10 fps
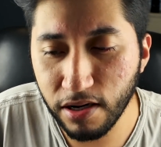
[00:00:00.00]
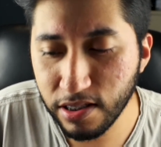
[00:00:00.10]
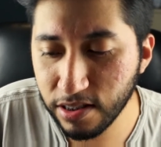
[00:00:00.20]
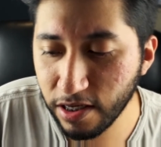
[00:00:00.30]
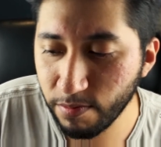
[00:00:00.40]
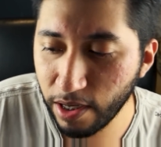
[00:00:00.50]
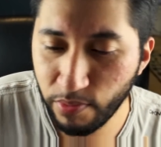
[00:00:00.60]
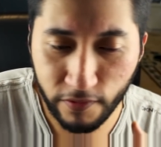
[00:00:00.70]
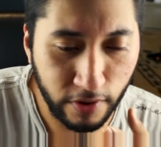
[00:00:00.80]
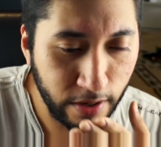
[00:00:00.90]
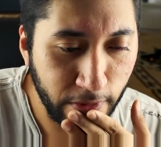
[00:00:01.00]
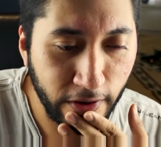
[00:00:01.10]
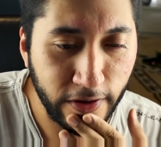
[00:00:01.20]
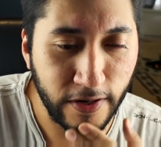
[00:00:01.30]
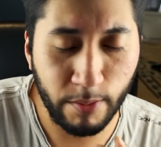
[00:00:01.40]
honestly, in my
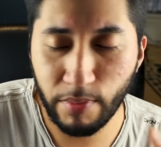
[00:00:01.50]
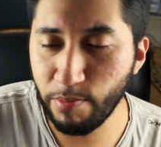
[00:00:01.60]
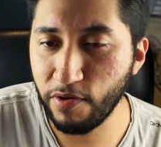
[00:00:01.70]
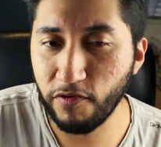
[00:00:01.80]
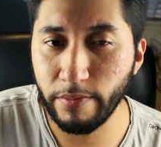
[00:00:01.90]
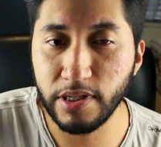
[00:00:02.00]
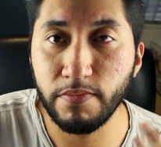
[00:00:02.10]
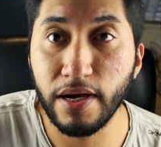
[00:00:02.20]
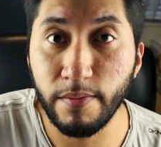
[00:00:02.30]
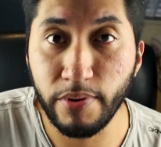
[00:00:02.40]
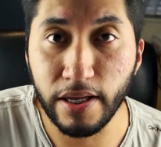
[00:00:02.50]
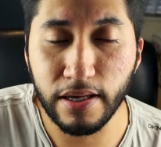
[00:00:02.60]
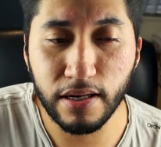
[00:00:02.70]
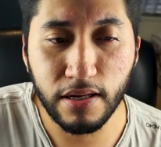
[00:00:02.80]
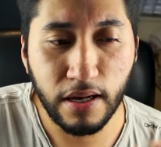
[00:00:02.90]
performance, my
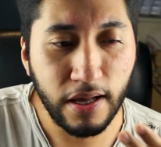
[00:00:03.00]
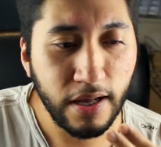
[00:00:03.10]
opinion.